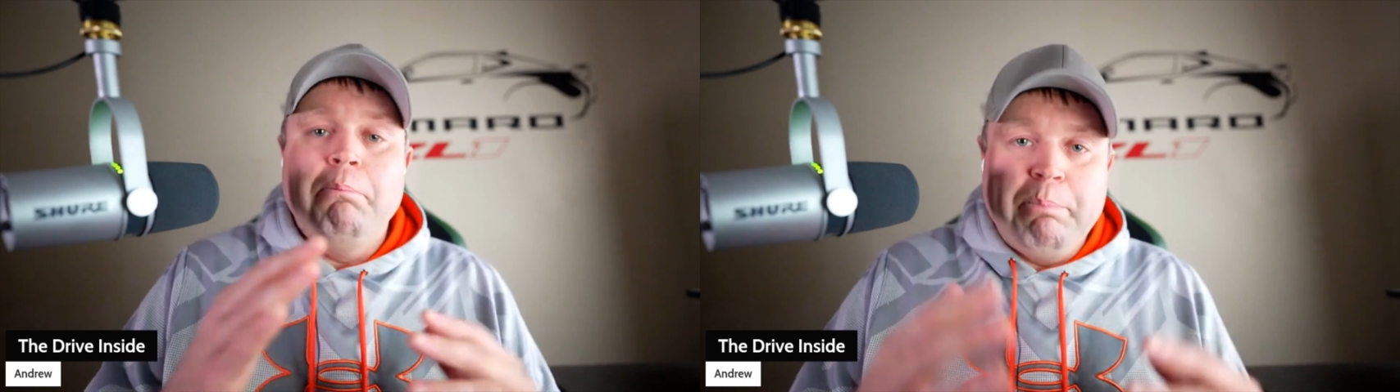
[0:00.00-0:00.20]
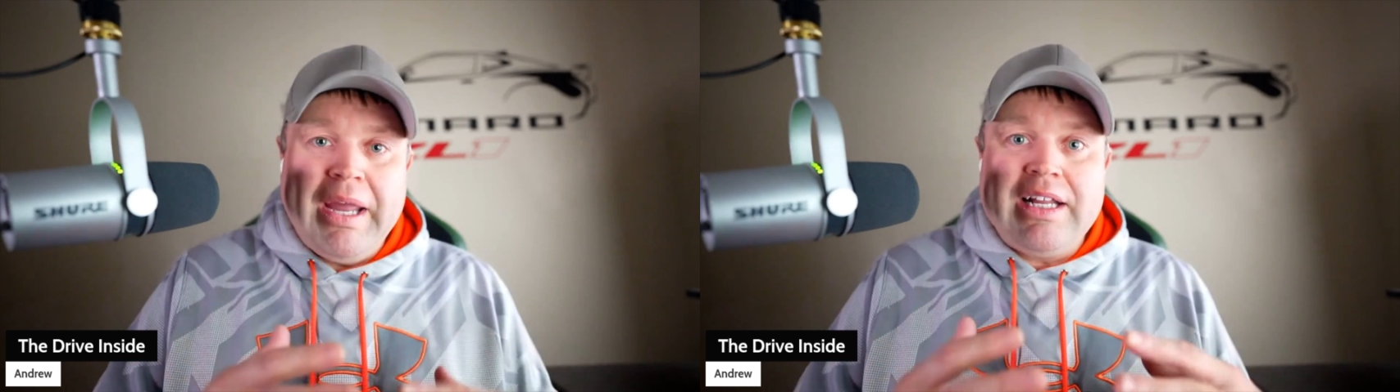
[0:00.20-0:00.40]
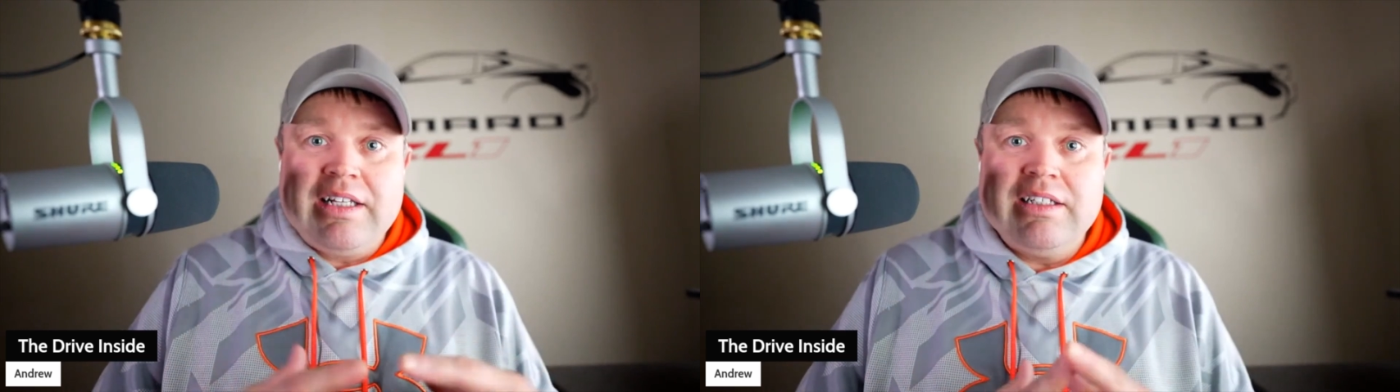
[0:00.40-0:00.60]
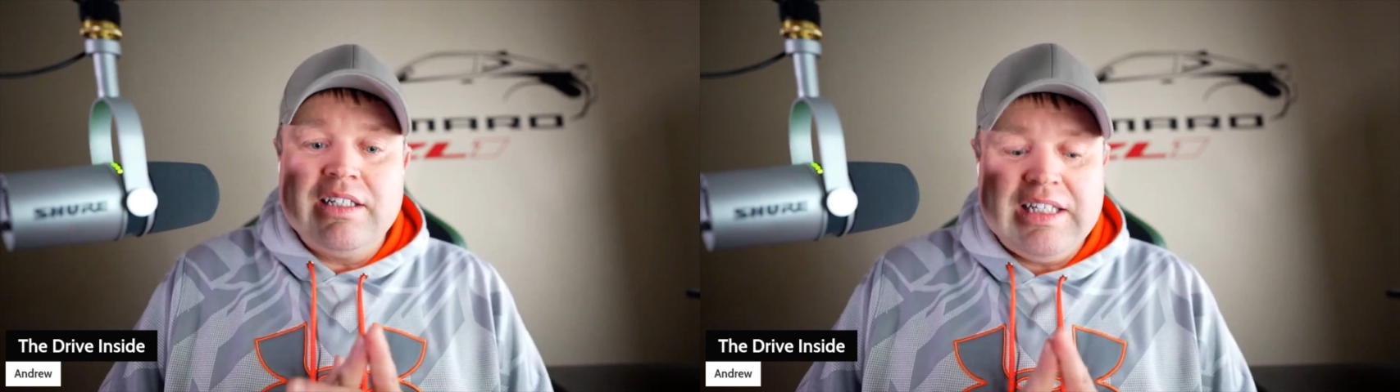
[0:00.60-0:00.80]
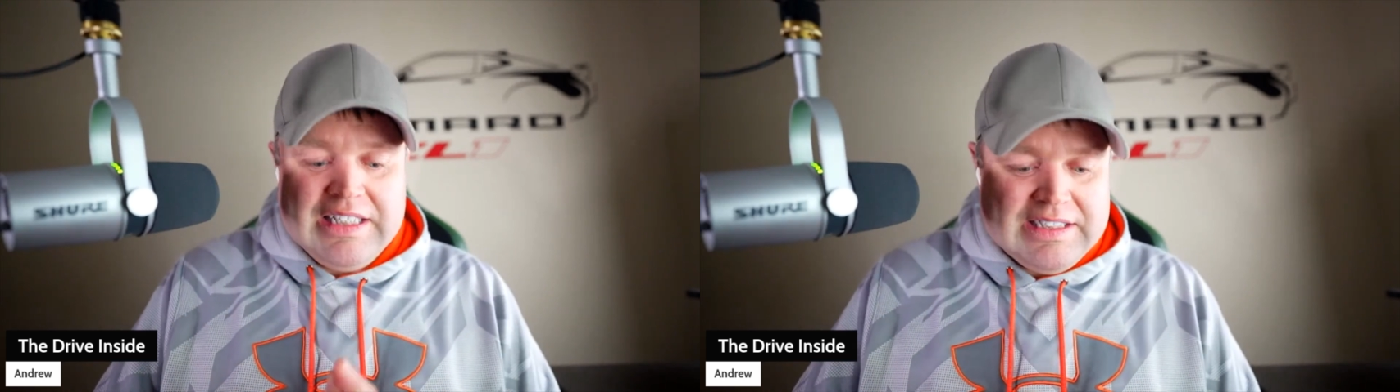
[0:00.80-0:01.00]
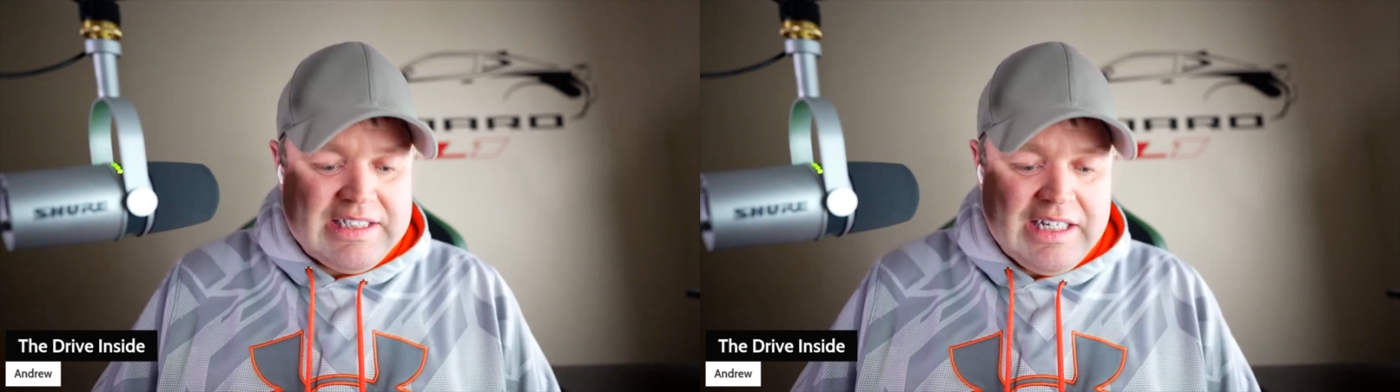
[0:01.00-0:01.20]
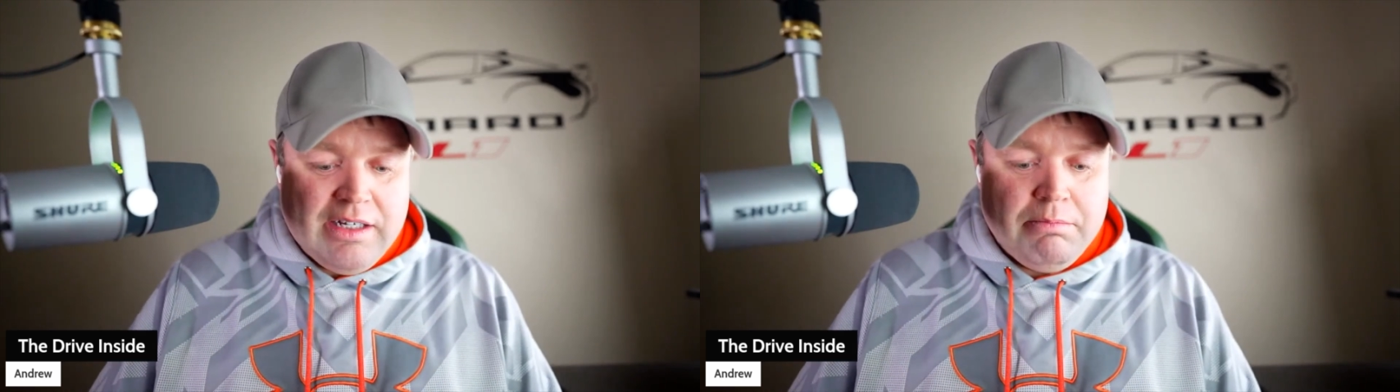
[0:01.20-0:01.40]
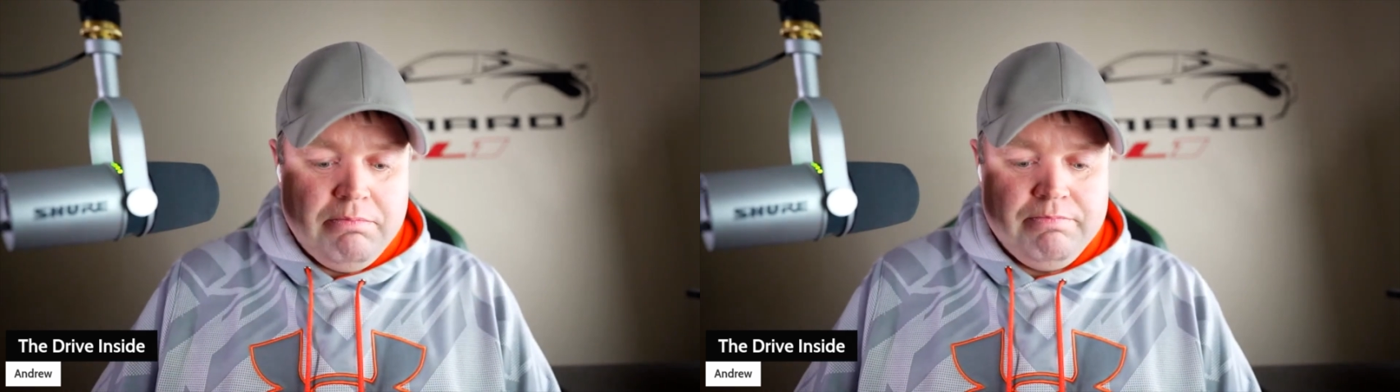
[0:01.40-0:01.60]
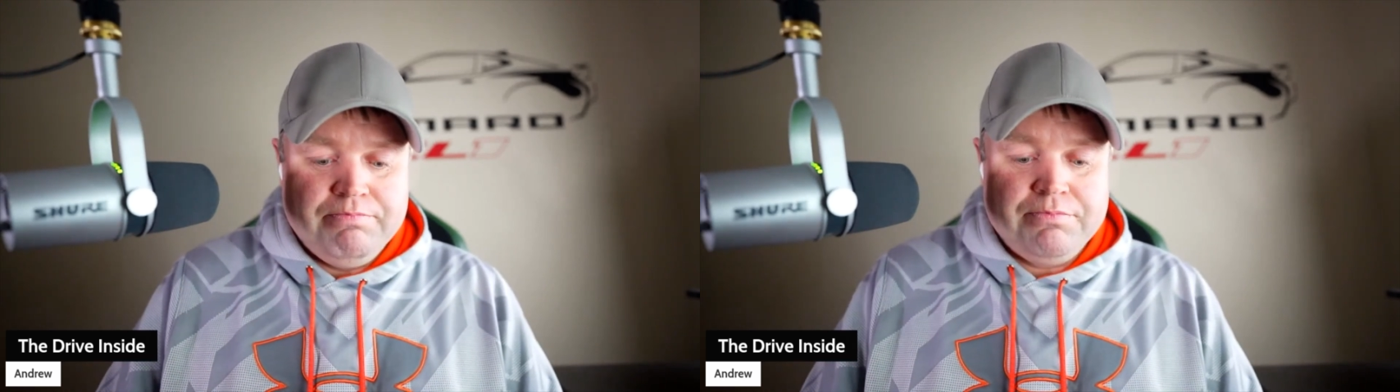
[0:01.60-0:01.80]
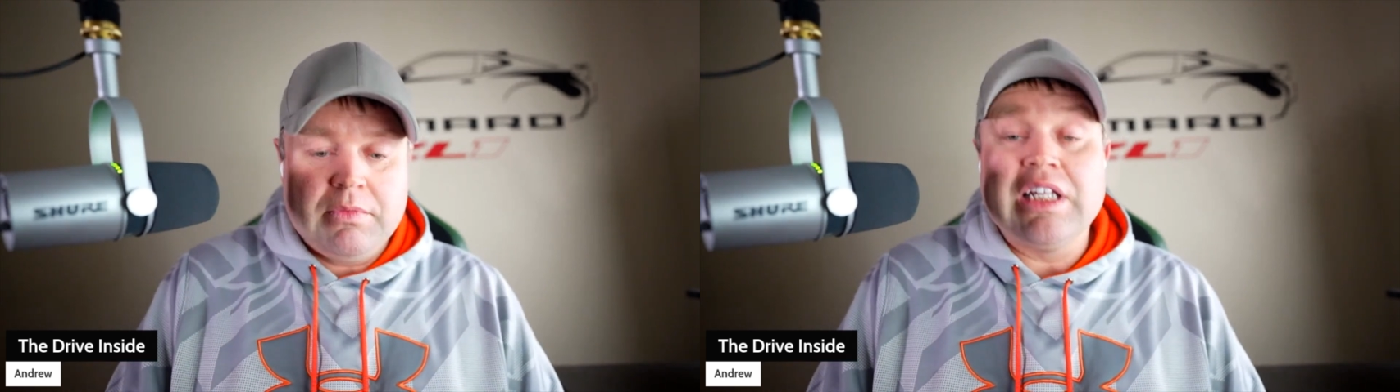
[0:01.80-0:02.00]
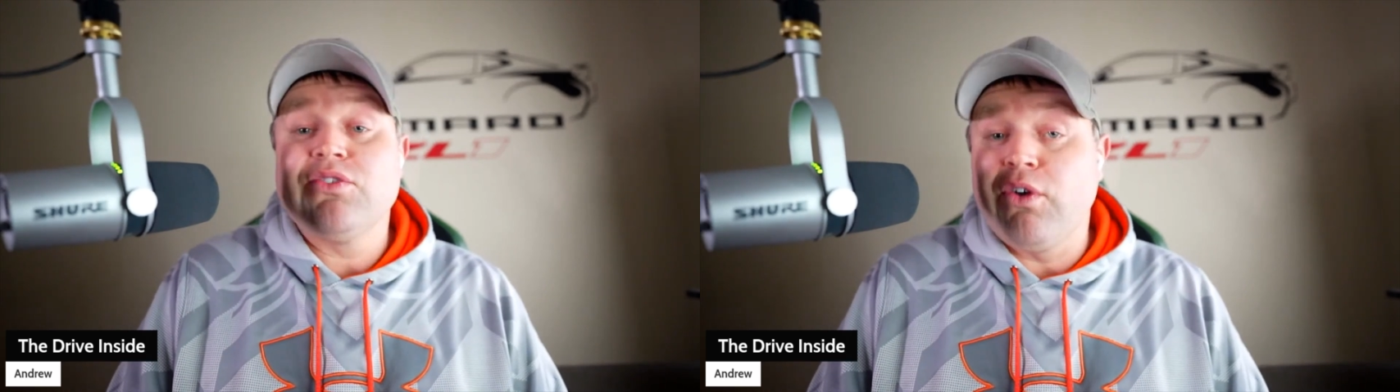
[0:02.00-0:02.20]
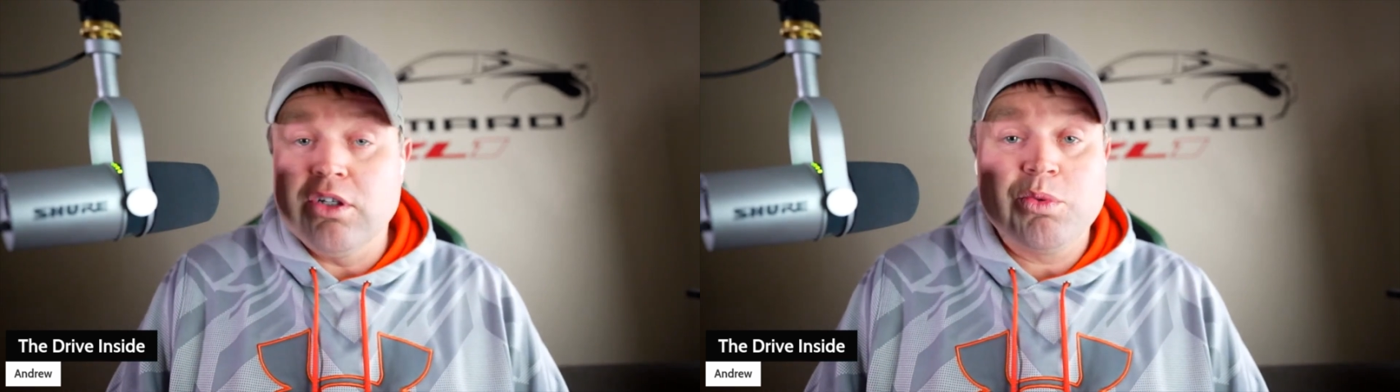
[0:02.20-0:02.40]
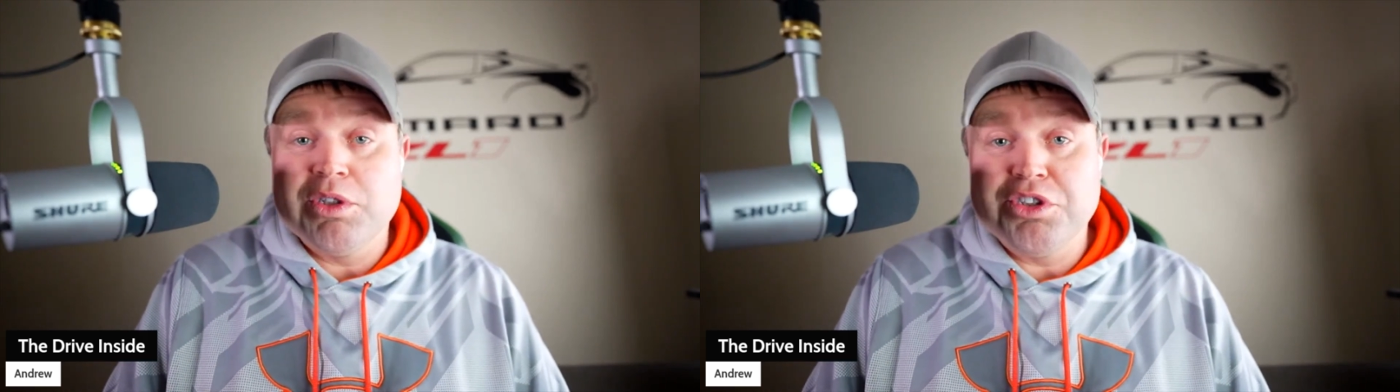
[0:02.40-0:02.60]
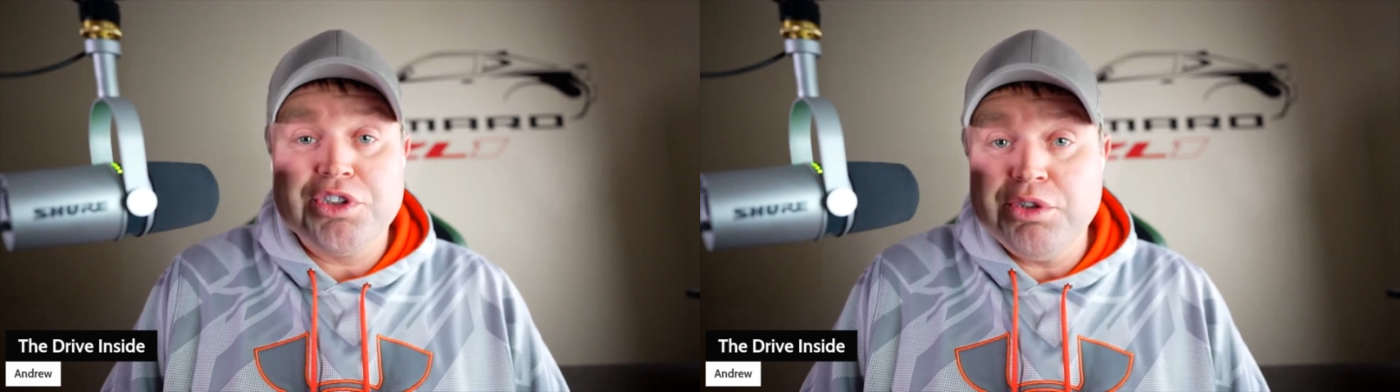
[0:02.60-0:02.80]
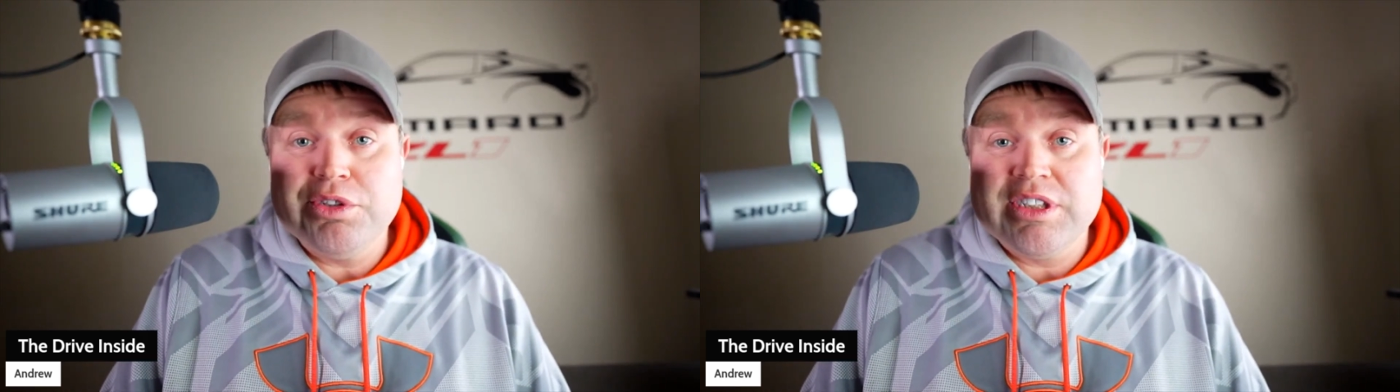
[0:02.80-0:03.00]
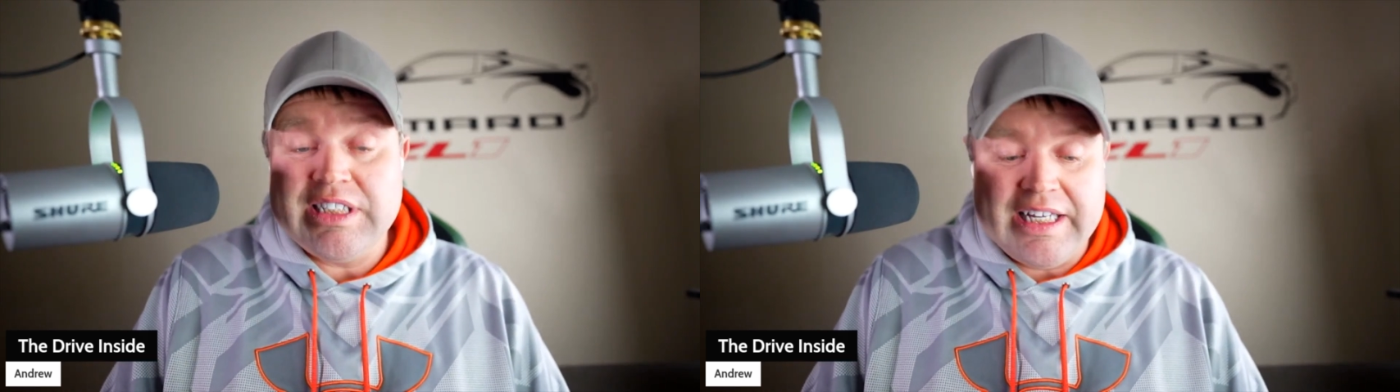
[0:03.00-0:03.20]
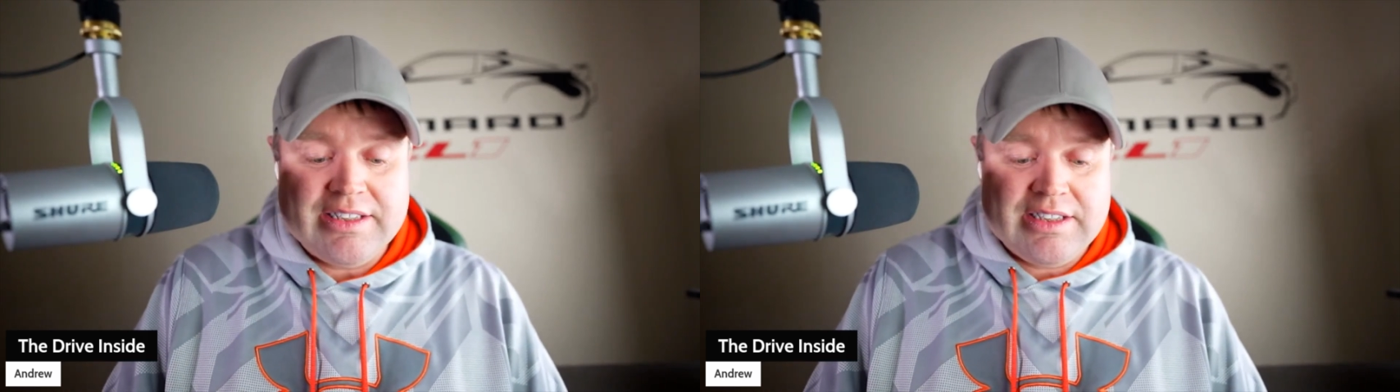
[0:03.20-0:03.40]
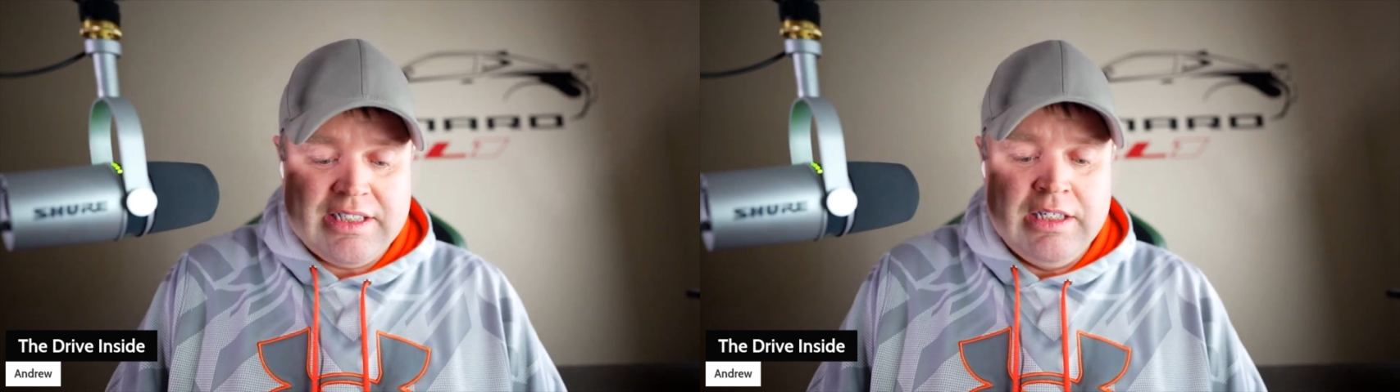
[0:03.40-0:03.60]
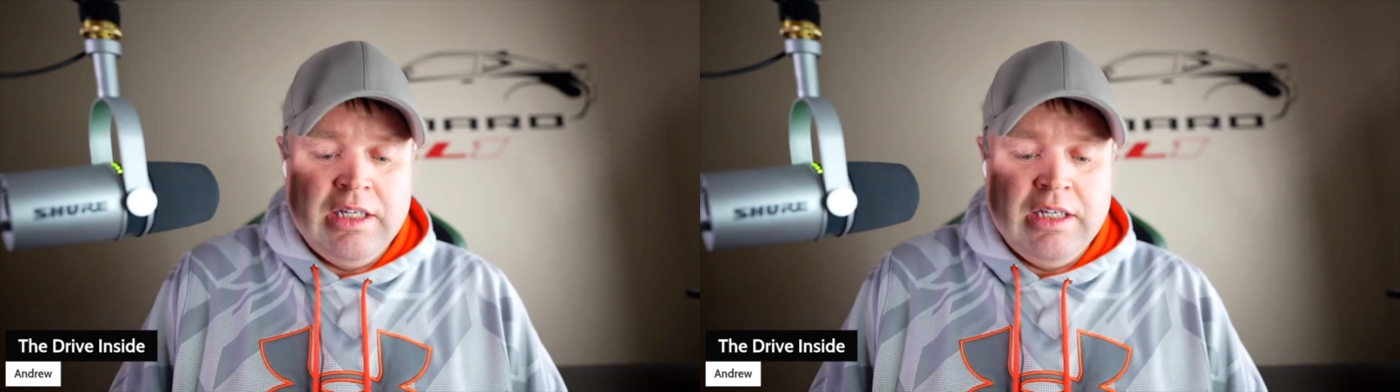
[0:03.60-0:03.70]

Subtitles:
baked into the ECM as far as what your tuner sets.